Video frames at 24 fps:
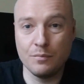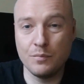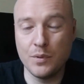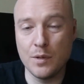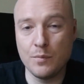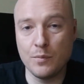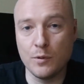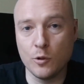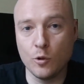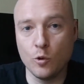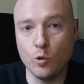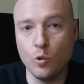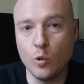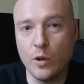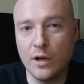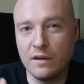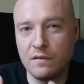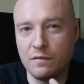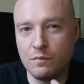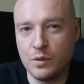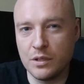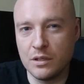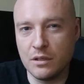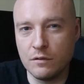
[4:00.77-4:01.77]
People who
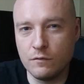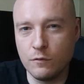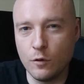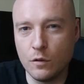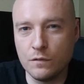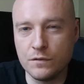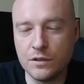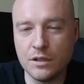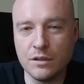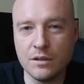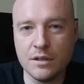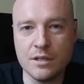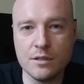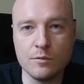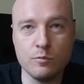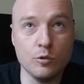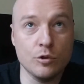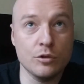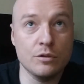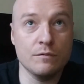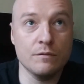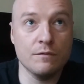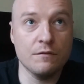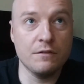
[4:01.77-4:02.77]
have been involved in this
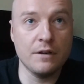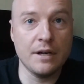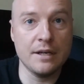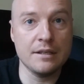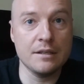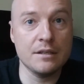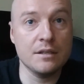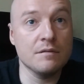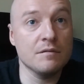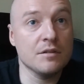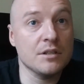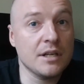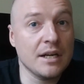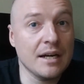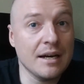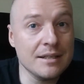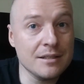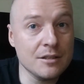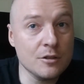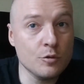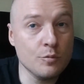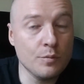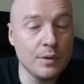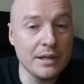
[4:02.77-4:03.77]
would find it even
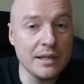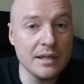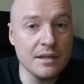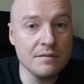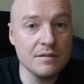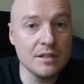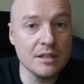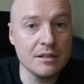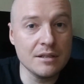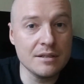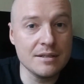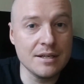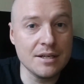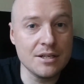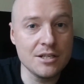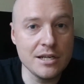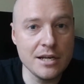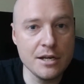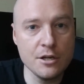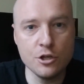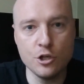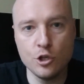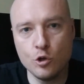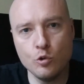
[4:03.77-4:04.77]
harder to believe that it's actually
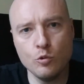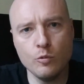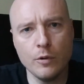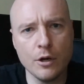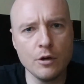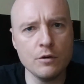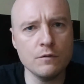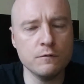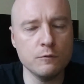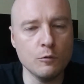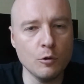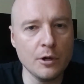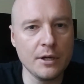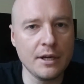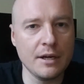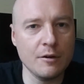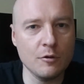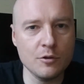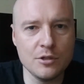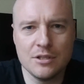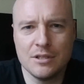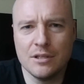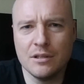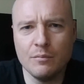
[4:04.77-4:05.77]
a new way of working
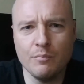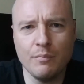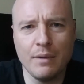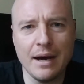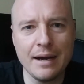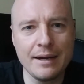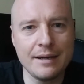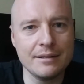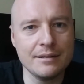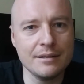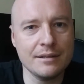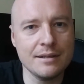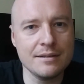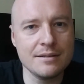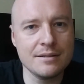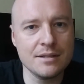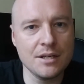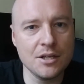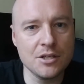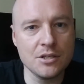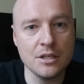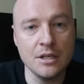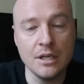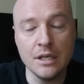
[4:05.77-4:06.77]
or still marketed as
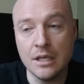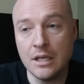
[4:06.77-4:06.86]
such,